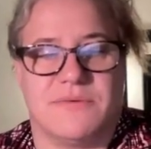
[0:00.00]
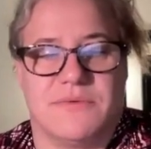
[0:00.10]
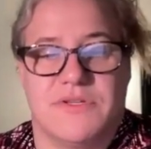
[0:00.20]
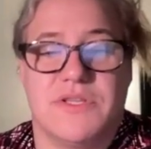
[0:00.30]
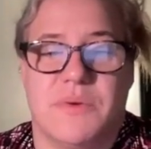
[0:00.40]
So
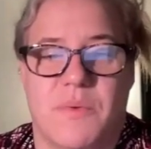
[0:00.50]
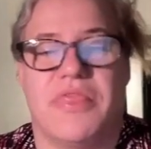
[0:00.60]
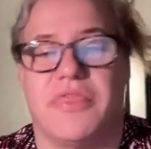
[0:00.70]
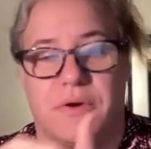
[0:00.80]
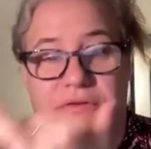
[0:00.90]
there's only
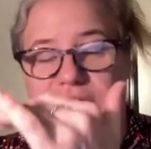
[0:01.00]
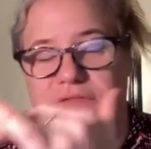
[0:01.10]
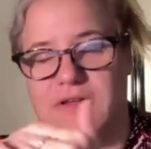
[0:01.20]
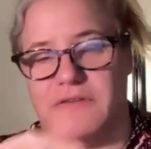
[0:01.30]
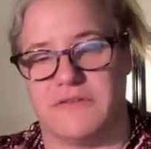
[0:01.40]

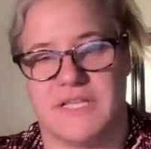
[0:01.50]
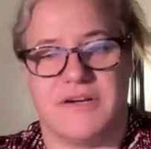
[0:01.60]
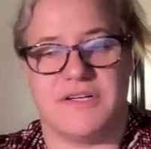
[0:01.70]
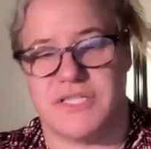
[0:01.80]
$135 there.